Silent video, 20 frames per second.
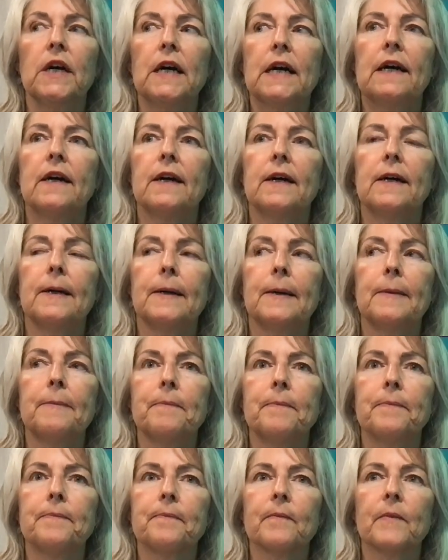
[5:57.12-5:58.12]

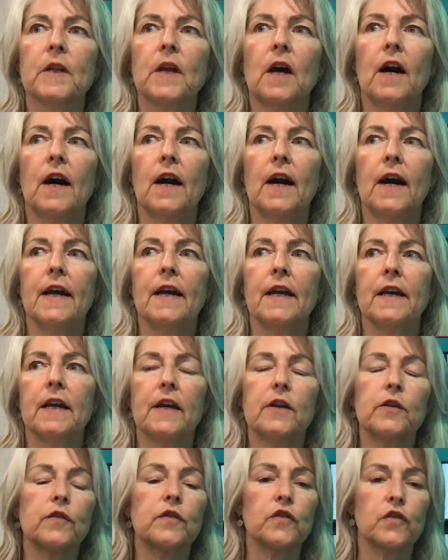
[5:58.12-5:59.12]
I
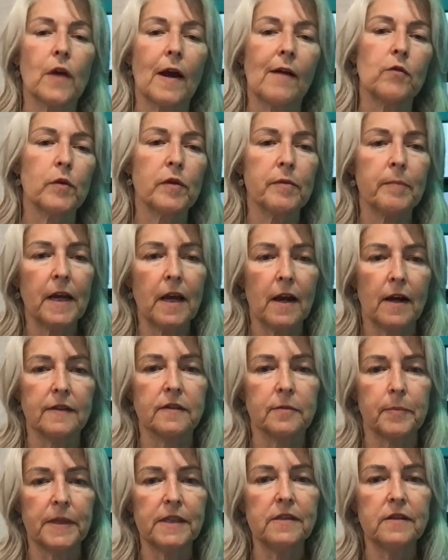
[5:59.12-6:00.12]
used to travel with my
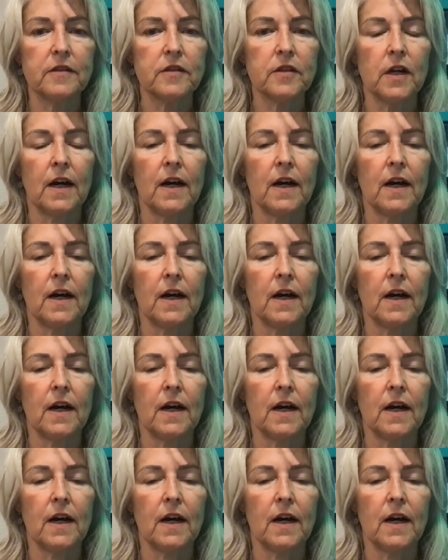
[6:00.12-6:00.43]
husband.